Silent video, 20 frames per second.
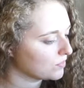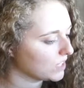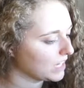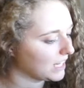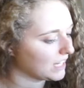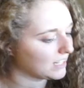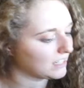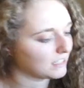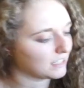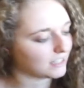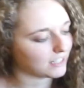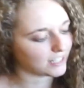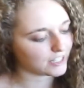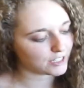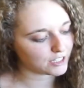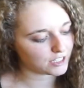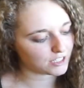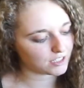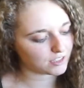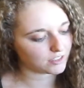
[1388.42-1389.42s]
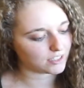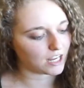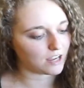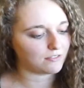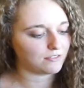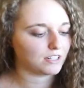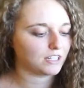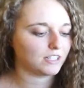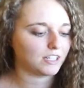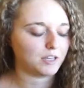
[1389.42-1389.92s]
And this
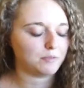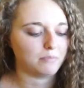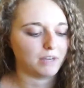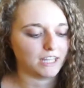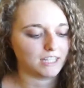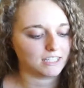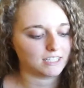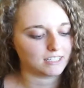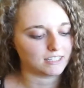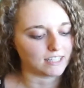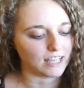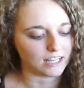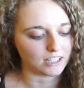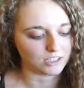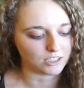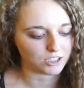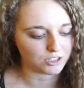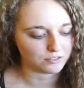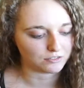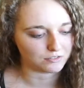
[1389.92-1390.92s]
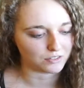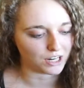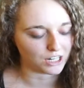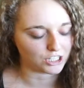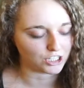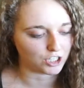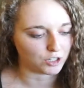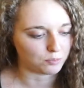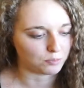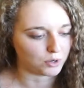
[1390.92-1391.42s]
definitely makes sense,
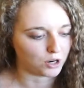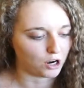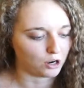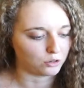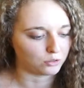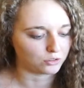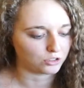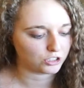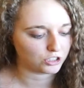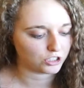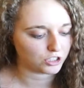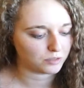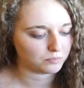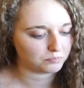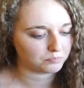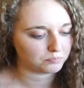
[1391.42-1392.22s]
fresh approach